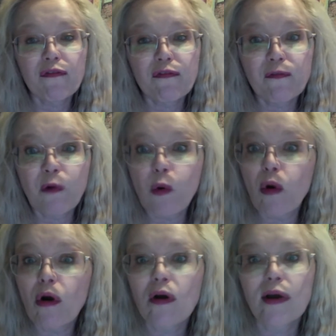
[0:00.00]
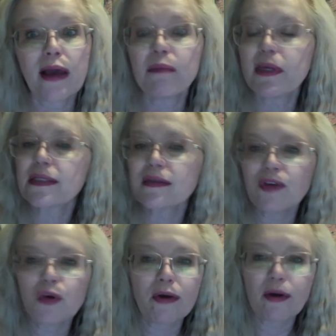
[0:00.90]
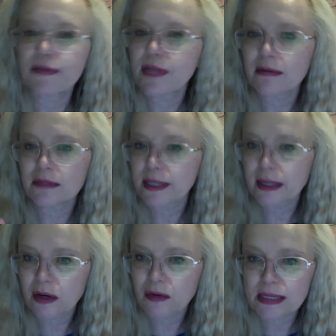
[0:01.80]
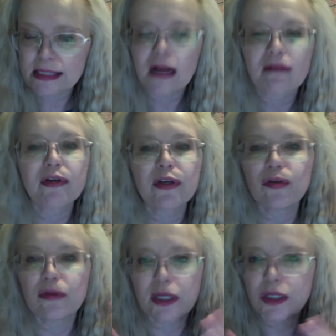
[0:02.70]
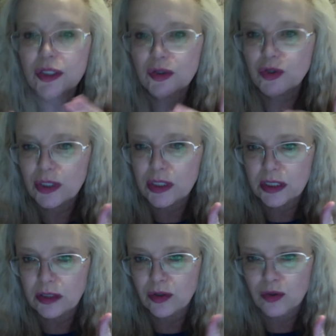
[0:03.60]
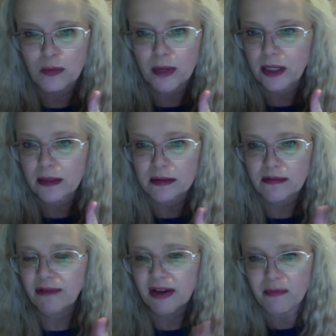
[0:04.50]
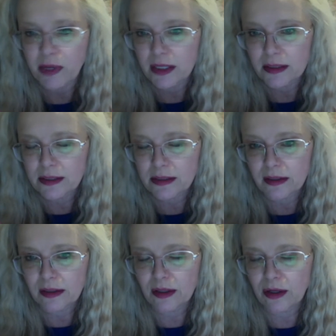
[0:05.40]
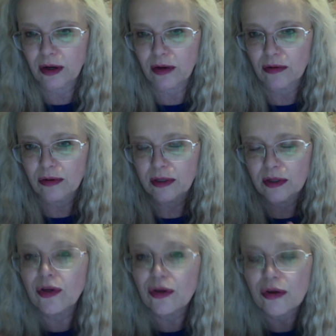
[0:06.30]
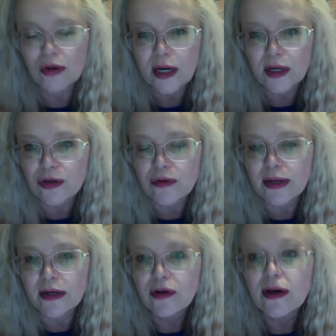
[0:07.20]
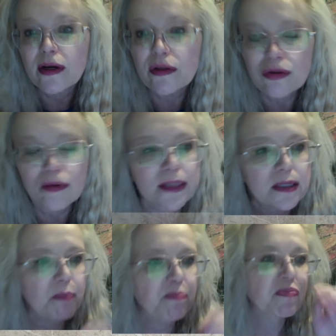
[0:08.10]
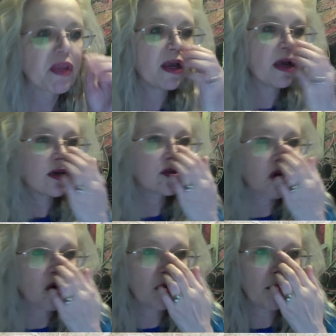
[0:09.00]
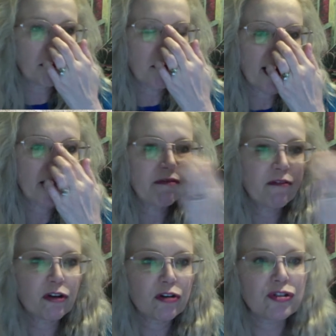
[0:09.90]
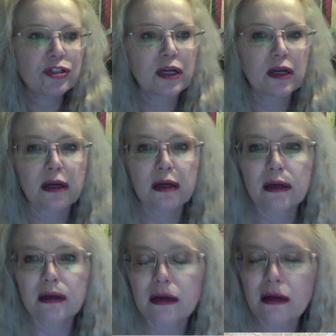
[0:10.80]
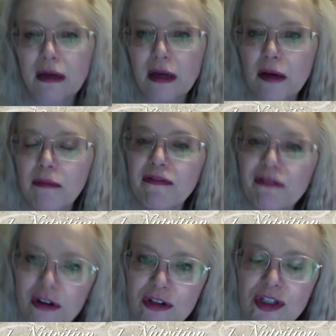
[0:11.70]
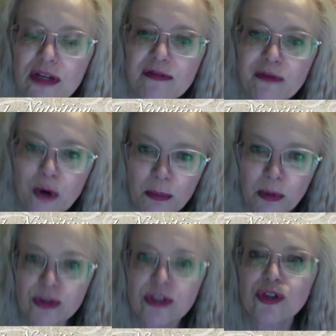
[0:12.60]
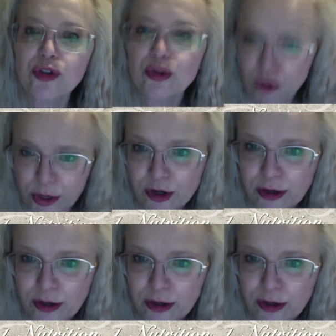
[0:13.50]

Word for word: Okay, because of you, I don't have time to take care of myself. You need to just 2 minutes, 5 minutes, you know, you got to do it. You got to do it. So my first and foremost is nutrition.